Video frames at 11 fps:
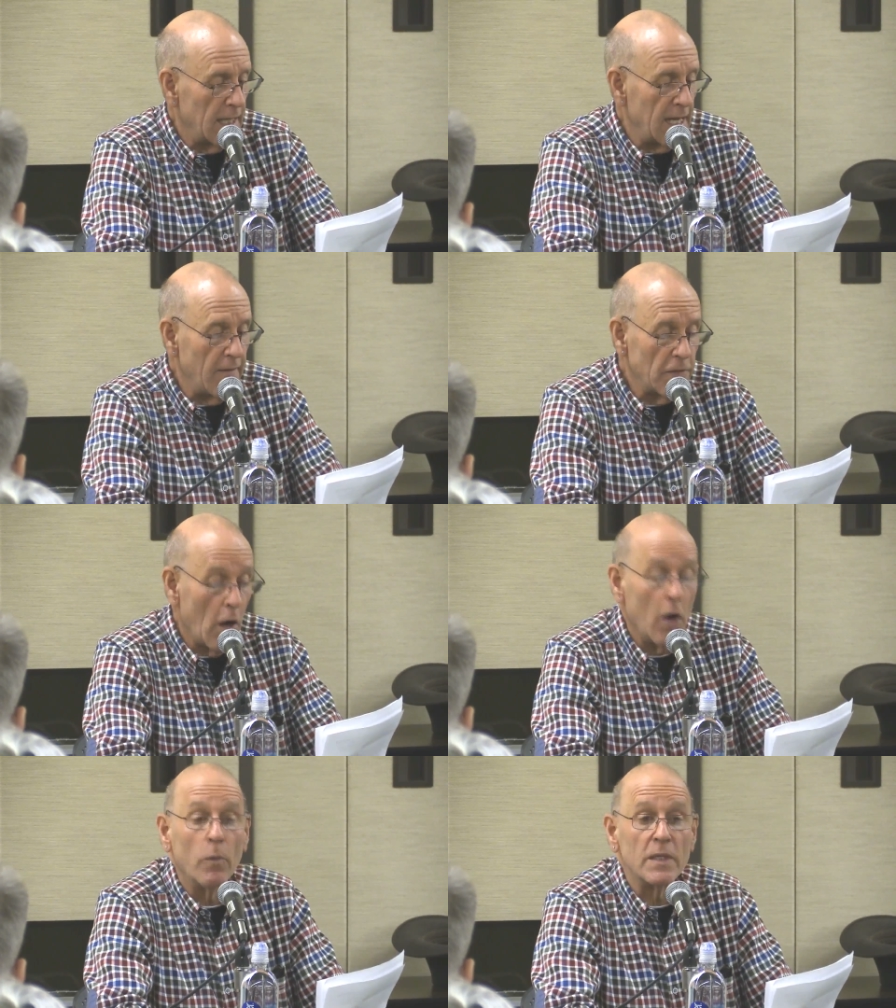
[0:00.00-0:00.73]
even
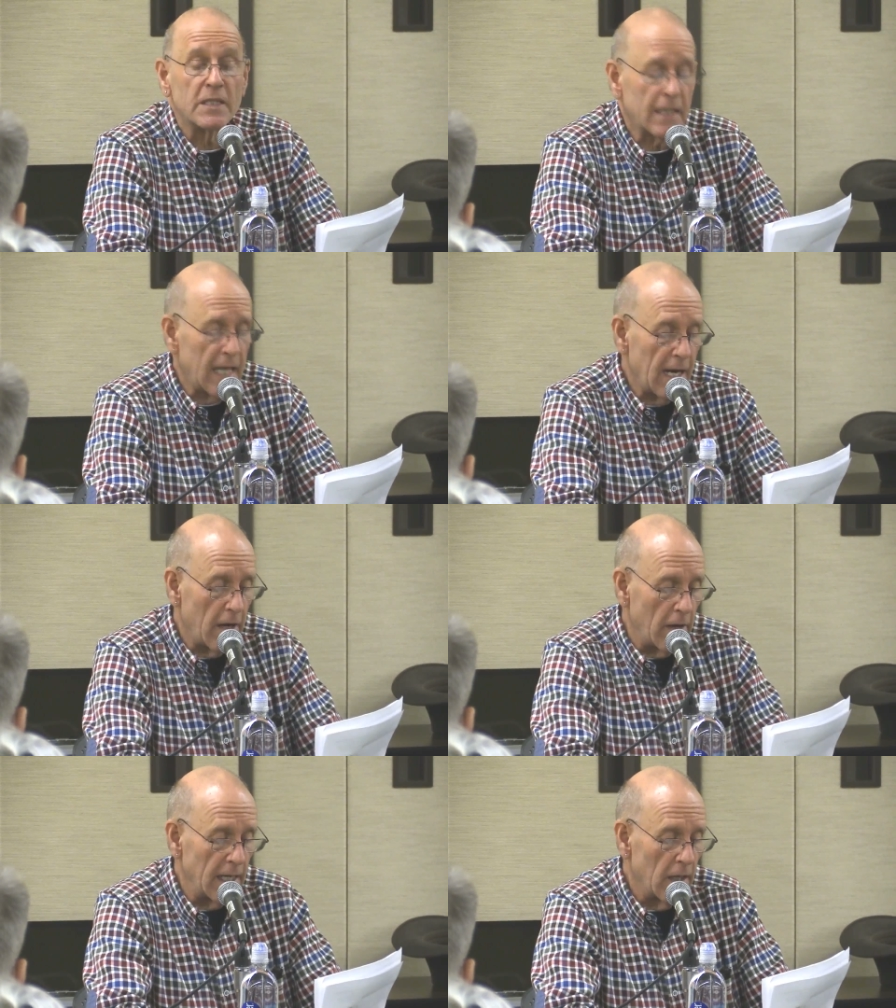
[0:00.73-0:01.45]
though it was
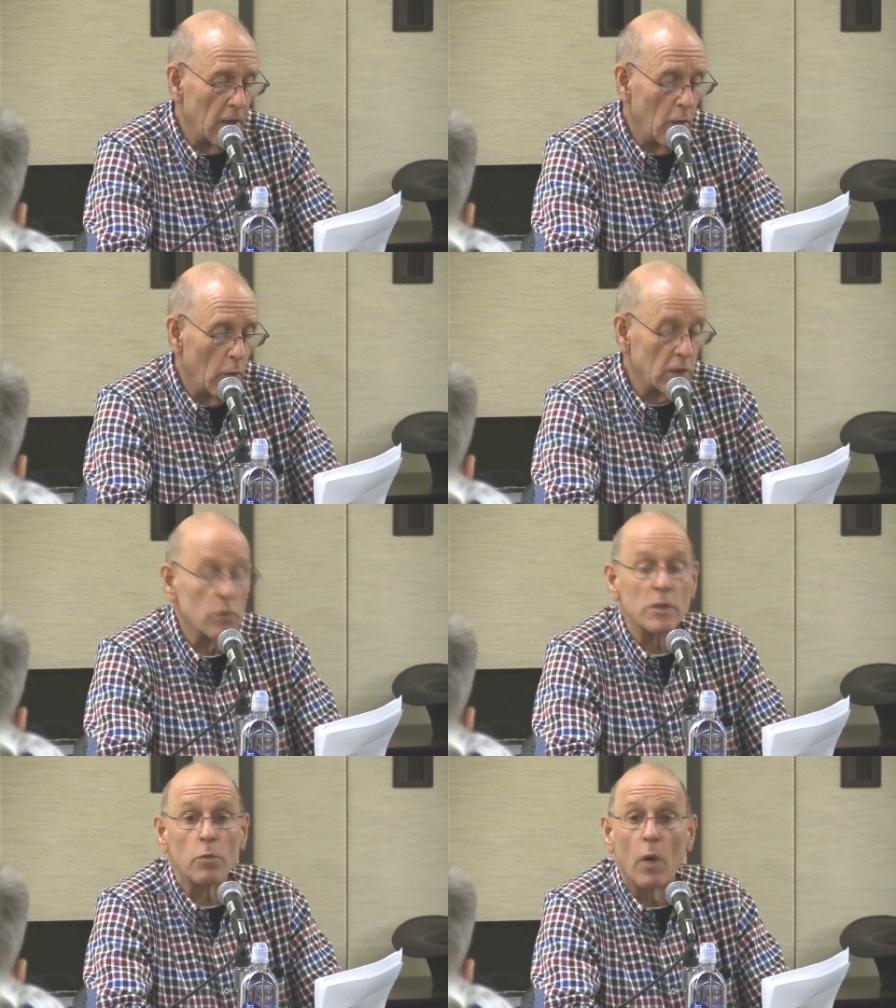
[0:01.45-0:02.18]
scary,
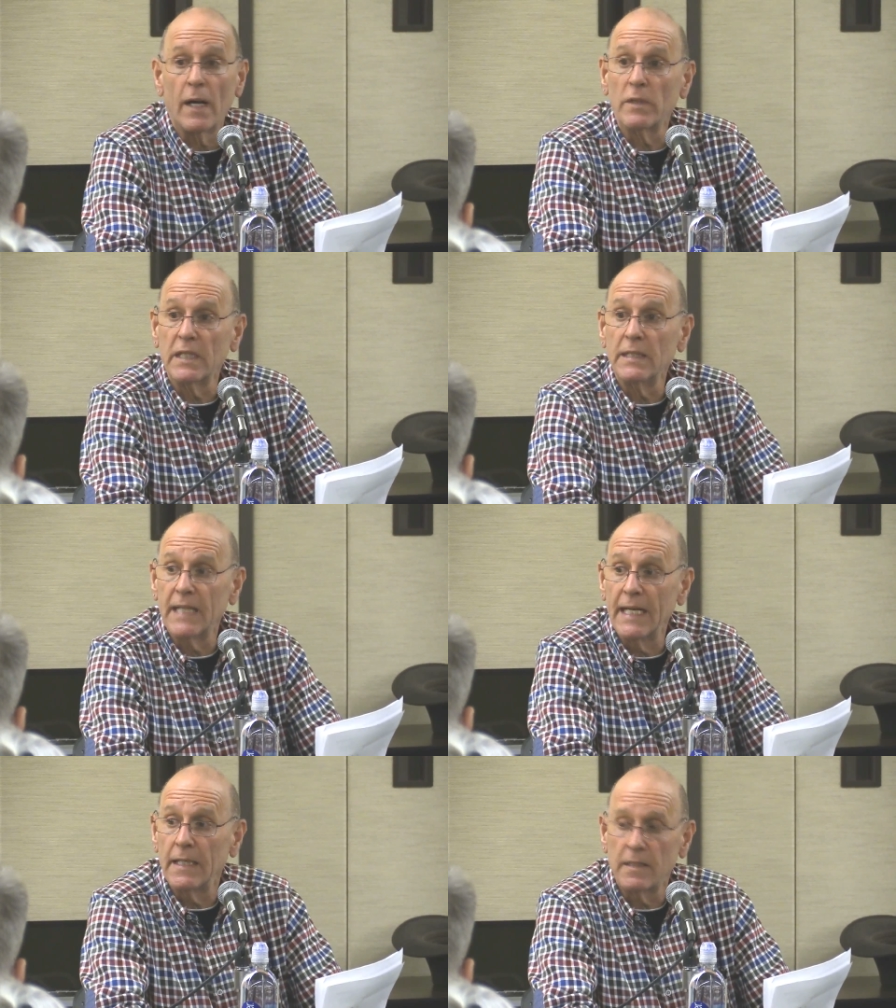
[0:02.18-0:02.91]
which was what it was
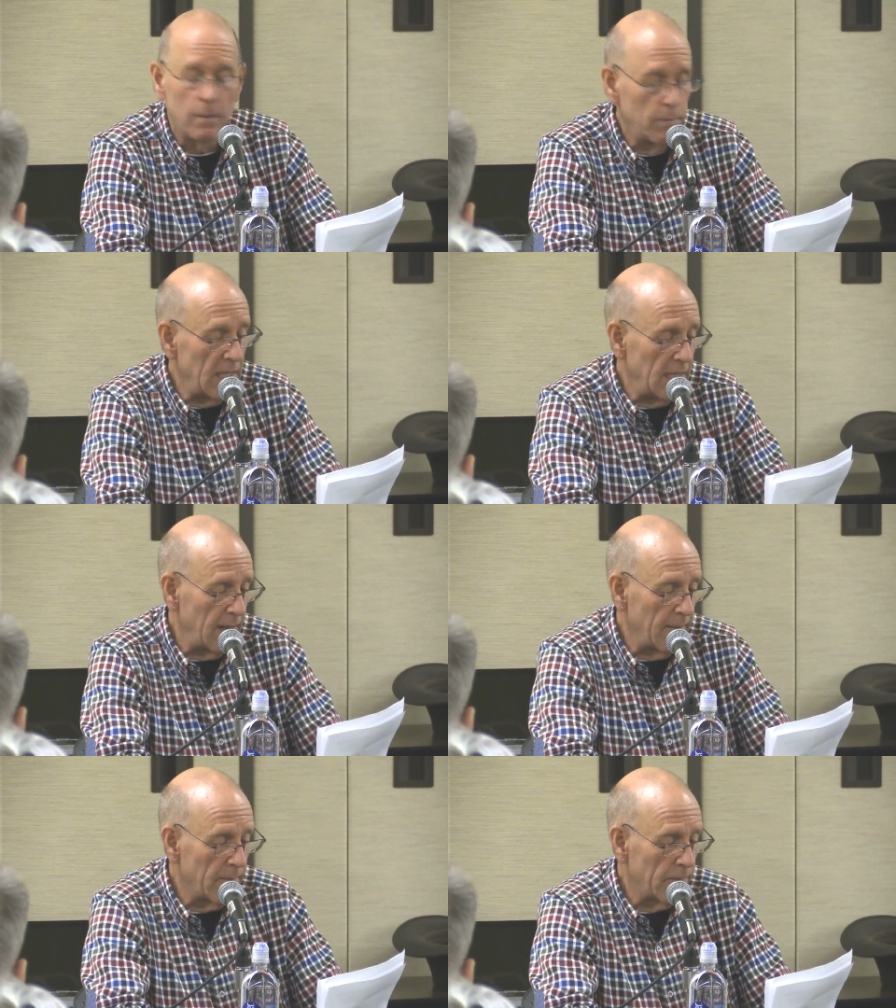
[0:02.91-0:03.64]
intended to be.